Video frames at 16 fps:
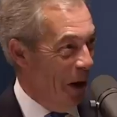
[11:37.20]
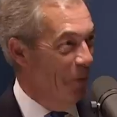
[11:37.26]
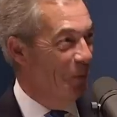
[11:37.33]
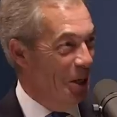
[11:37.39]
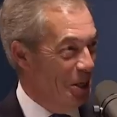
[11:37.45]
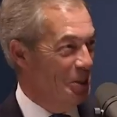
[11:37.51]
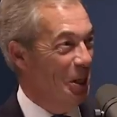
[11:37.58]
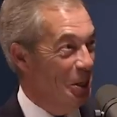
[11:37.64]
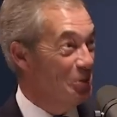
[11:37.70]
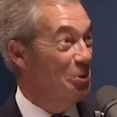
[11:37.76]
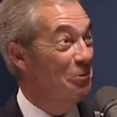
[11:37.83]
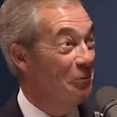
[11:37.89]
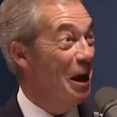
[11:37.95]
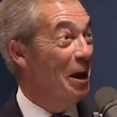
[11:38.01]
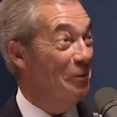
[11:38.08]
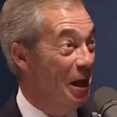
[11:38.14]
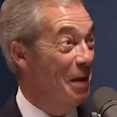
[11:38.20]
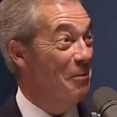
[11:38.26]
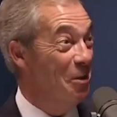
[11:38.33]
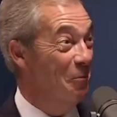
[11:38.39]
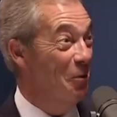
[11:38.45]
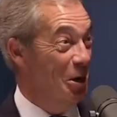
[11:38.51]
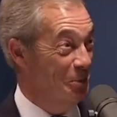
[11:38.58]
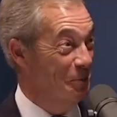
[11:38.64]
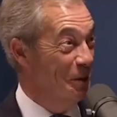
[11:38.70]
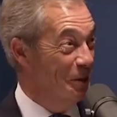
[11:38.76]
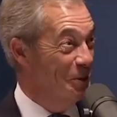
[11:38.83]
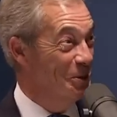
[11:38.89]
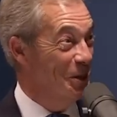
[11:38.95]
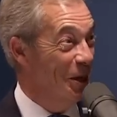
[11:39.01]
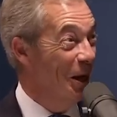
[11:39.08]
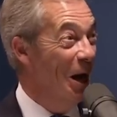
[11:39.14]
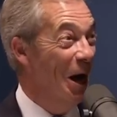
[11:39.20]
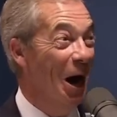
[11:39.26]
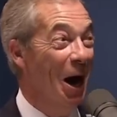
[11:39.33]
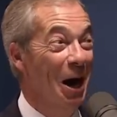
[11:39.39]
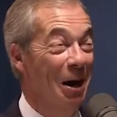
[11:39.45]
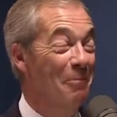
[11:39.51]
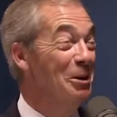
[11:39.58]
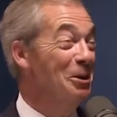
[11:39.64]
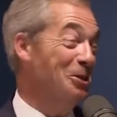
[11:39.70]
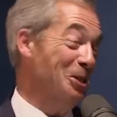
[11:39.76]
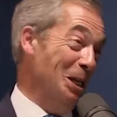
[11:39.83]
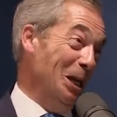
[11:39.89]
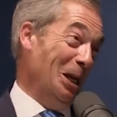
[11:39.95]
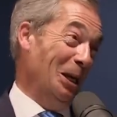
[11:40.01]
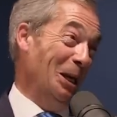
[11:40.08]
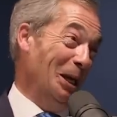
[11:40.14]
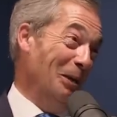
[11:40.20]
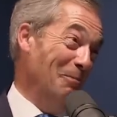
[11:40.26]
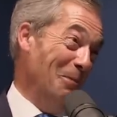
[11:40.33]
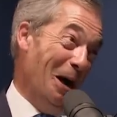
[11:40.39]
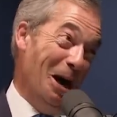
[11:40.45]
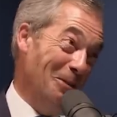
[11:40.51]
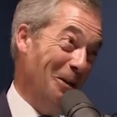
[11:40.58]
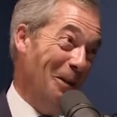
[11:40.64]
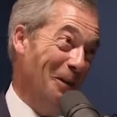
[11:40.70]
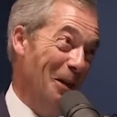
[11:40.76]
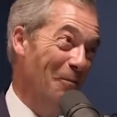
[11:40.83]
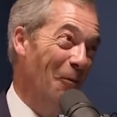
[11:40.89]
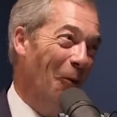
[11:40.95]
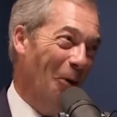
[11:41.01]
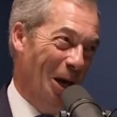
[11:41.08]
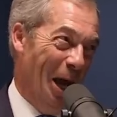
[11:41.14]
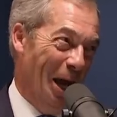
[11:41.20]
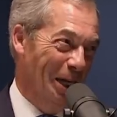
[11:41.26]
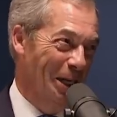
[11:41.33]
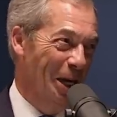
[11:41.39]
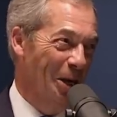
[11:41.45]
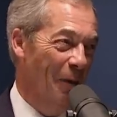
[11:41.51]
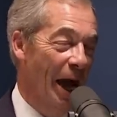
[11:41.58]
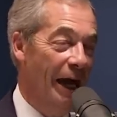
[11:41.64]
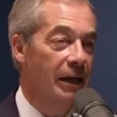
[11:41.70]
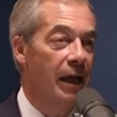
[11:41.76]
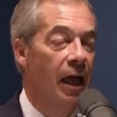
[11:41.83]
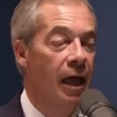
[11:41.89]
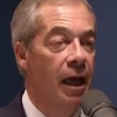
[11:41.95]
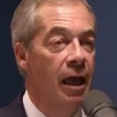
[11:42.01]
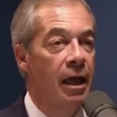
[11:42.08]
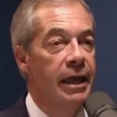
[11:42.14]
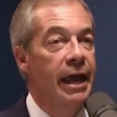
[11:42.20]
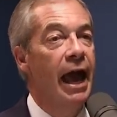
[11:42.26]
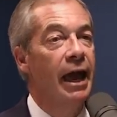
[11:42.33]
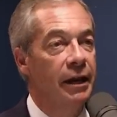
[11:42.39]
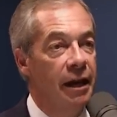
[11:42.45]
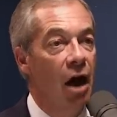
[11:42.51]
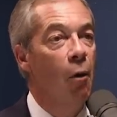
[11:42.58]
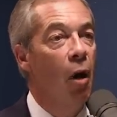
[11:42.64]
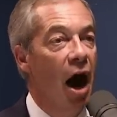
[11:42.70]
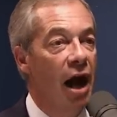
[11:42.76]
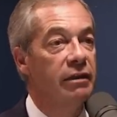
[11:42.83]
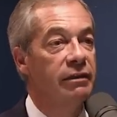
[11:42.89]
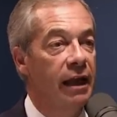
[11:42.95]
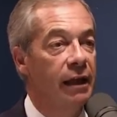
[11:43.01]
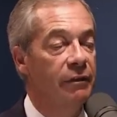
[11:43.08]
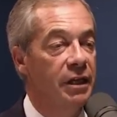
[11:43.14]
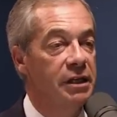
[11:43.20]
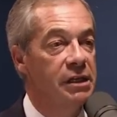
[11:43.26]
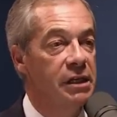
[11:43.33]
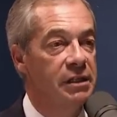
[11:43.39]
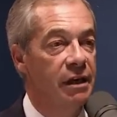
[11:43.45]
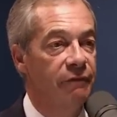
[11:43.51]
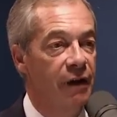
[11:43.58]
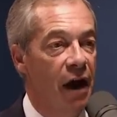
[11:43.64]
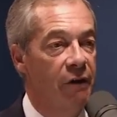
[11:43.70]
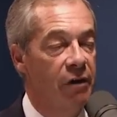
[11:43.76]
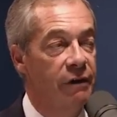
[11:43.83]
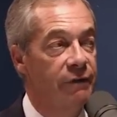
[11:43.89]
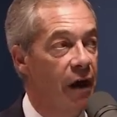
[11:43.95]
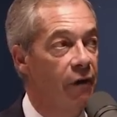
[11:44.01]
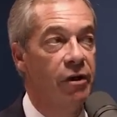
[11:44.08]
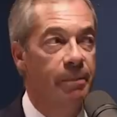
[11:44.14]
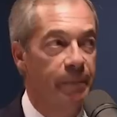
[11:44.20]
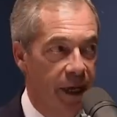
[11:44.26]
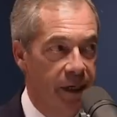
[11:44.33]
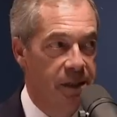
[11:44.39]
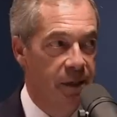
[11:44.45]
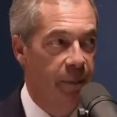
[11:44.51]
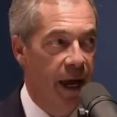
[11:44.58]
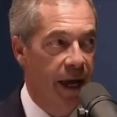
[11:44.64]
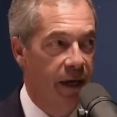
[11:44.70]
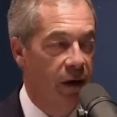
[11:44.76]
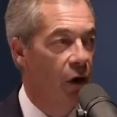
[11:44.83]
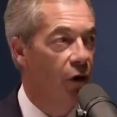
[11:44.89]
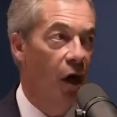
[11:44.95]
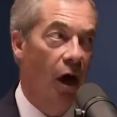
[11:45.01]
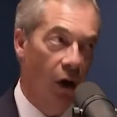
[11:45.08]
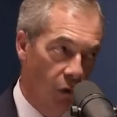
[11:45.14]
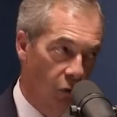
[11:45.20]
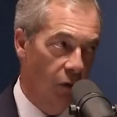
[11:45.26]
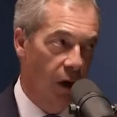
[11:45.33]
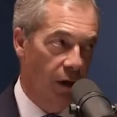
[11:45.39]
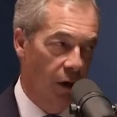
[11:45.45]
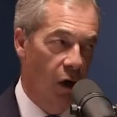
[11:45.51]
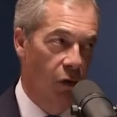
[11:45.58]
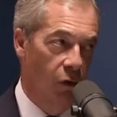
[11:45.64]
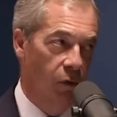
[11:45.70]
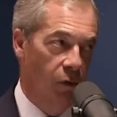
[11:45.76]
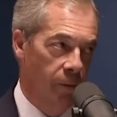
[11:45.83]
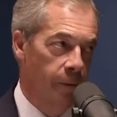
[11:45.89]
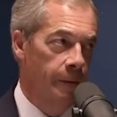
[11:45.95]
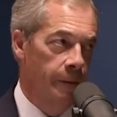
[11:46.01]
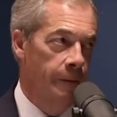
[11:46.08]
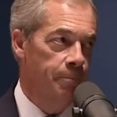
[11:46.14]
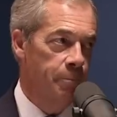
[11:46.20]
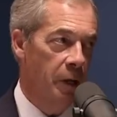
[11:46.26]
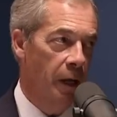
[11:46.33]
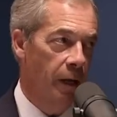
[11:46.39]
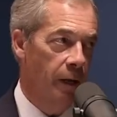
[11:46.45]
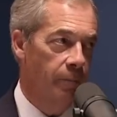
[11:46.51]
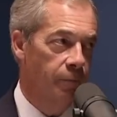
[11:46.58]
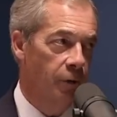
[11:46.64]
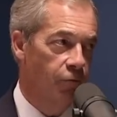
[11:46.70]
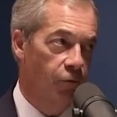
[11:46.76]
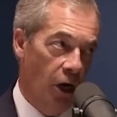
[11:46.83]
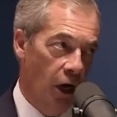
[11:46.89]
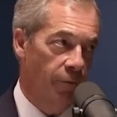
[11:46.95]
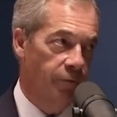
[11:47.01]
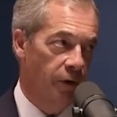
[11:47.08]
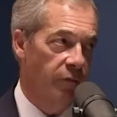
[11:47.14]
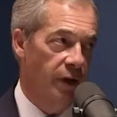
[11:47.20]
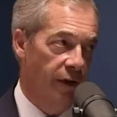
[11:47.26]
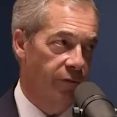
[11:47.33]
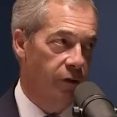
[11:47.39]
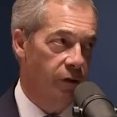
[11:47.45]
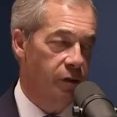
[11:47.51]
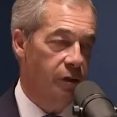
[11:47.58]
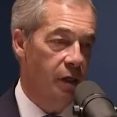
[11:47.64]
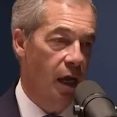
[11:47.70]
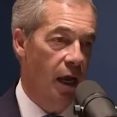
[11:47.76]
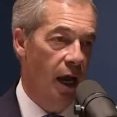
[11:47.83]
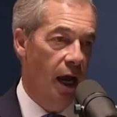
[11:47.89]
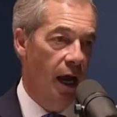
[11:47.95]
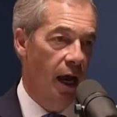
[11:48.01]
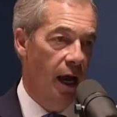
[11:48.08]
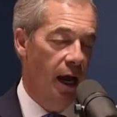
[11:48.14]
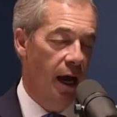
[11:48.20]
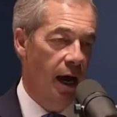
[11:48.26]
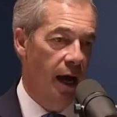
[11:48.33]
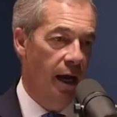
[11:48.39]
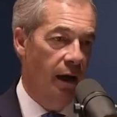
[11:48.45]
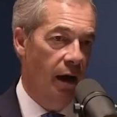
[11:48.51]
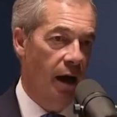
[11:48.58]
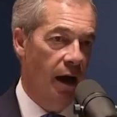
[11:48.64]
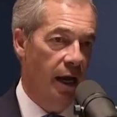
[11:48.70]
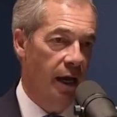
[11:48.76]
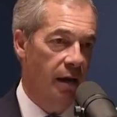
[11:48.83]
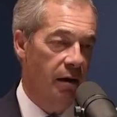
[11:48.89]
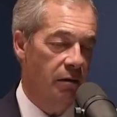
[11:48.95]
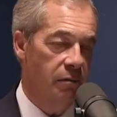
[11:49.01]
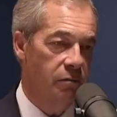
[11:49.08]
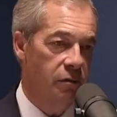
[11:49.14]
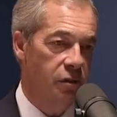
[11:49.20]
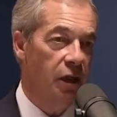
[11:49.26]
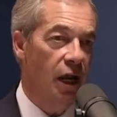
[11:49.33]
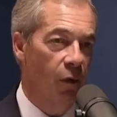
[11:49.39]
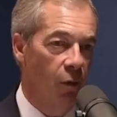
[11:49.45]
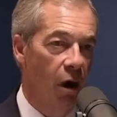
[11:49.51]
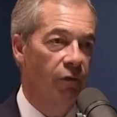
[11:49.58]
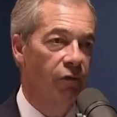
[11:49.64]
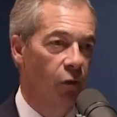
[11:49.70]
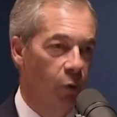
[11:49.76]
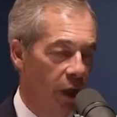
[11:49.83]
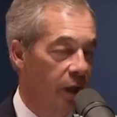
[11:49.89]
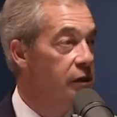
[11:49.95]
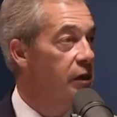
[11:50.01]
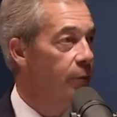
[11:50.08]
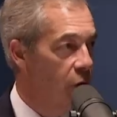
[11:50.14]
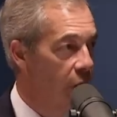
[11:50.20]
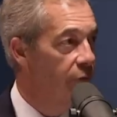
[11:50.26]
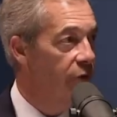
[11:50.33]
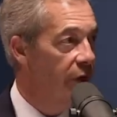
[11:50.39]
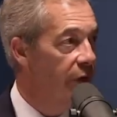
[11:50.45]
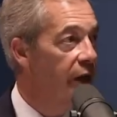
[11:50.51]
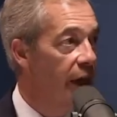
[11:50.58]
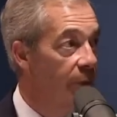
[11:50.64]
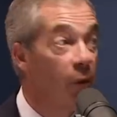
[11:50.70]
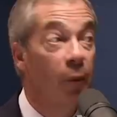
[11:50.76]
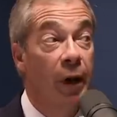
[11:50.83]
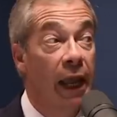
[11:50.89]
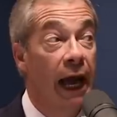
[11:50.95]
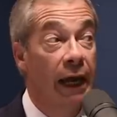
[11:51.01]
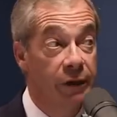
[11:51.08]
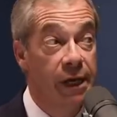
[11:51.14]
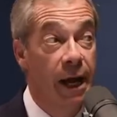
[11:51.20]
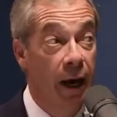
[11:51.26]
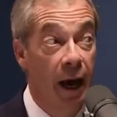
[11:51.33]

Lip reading: And when it starts to affect them in Westminster, cynically, I think they're more likely to act. Yeah, no, I think this is a very, very big debate on a whole raft of levels. Do you know what? For once, I'm confident the government will act. Yeah,